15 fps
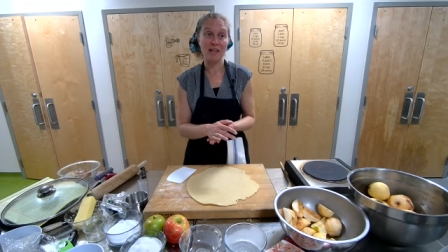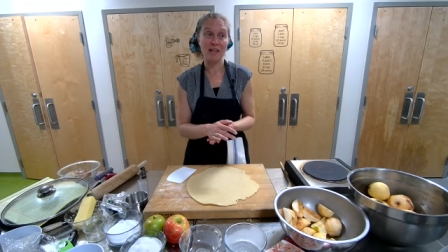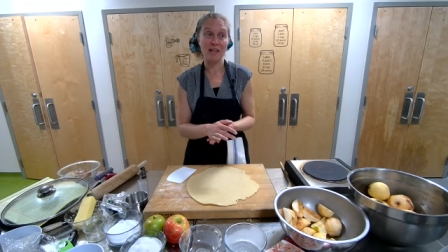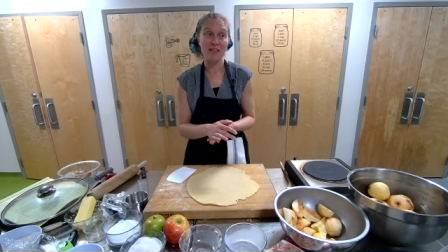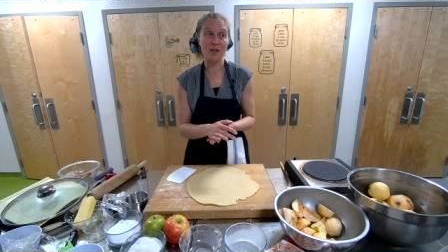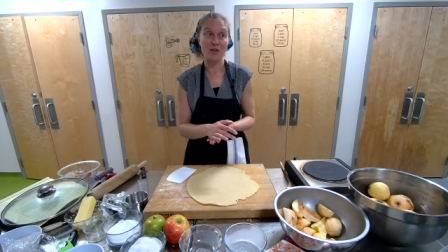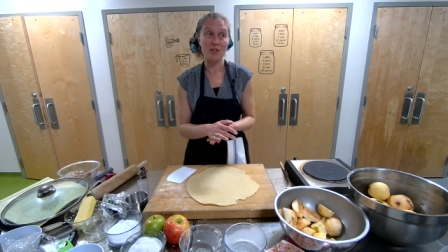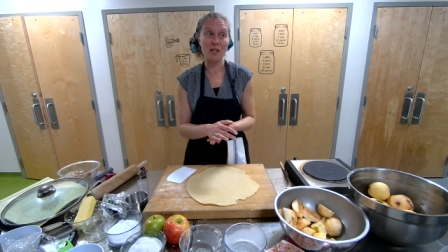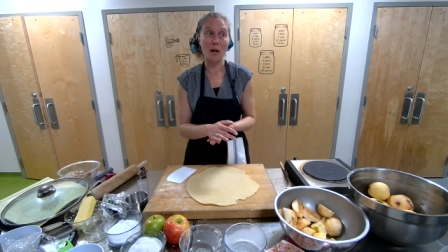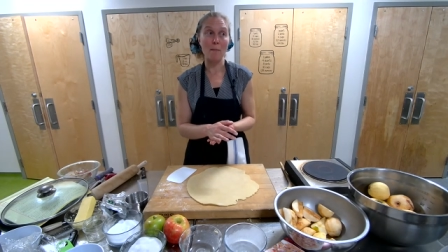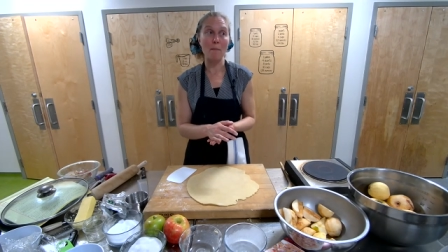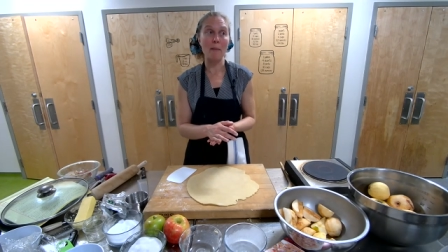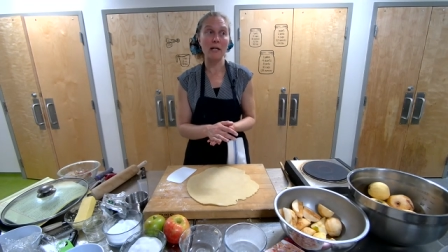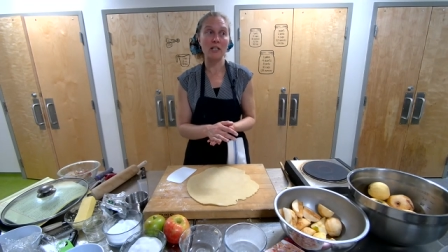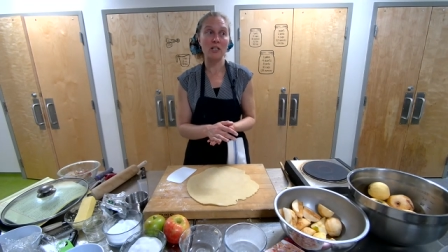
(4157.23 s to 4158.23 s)
There's a
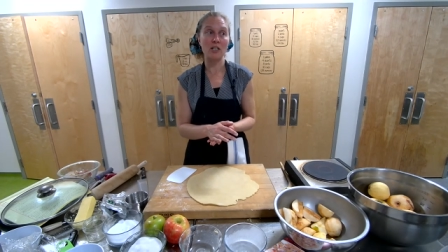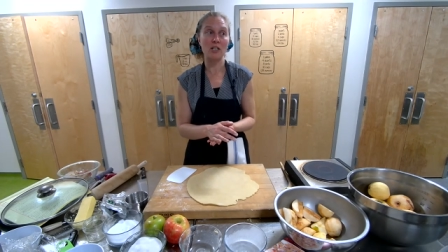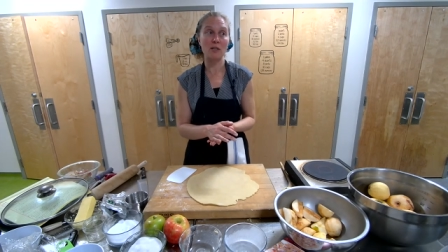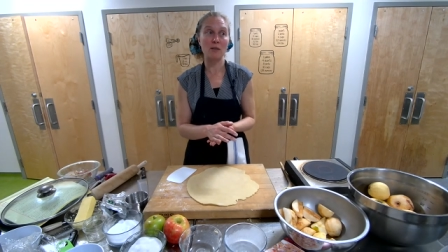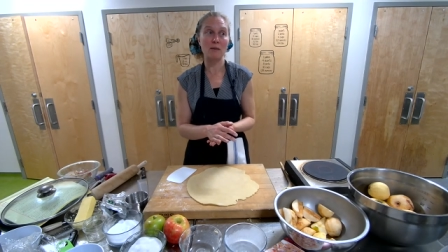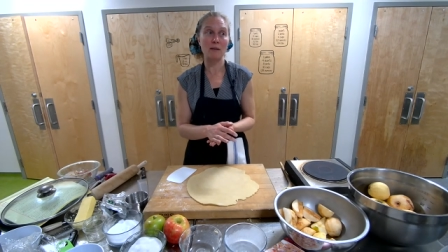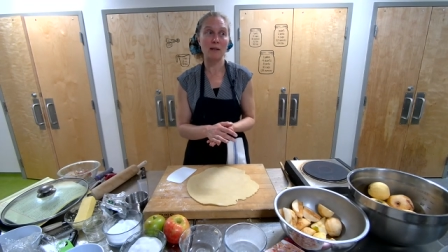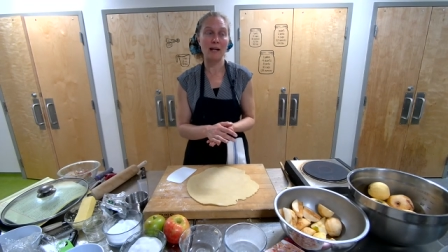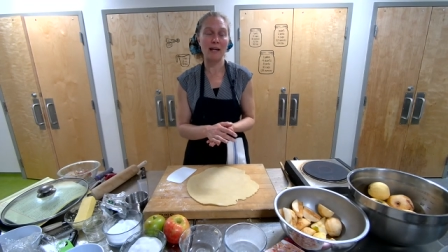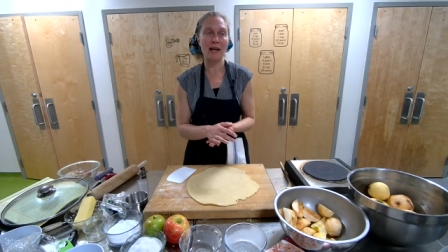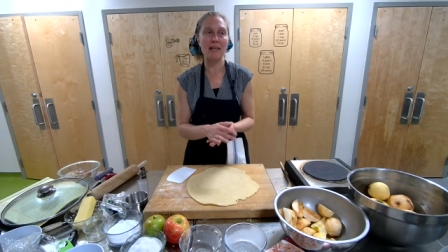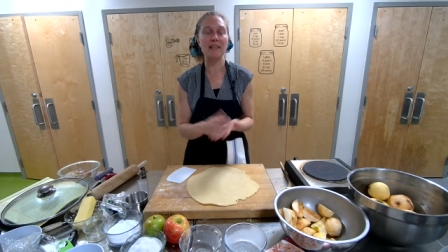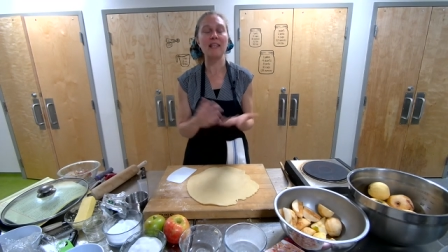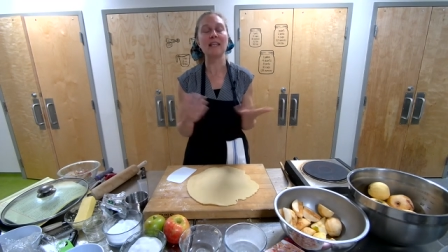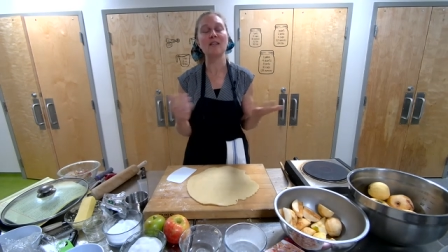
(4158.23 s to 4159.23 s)
much, I
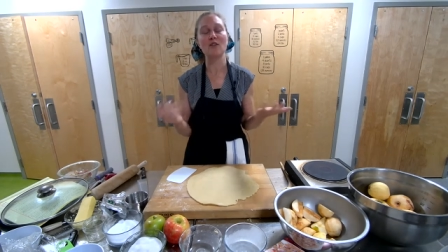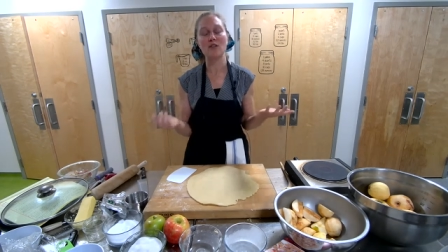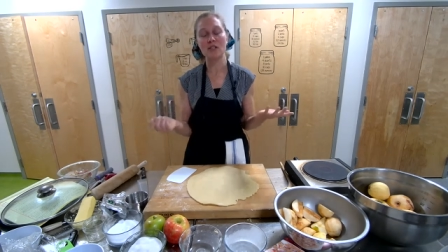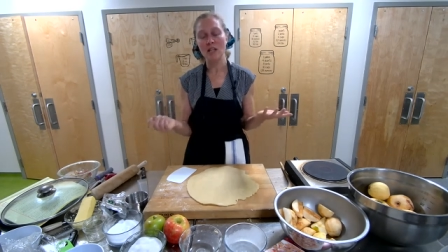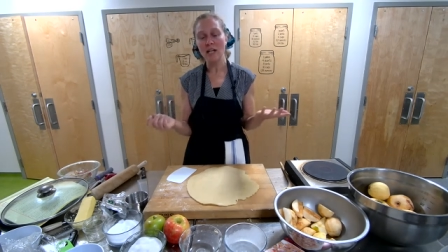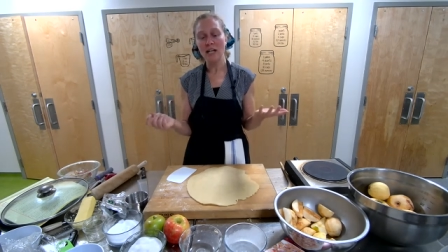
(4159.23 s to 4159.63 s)
think it's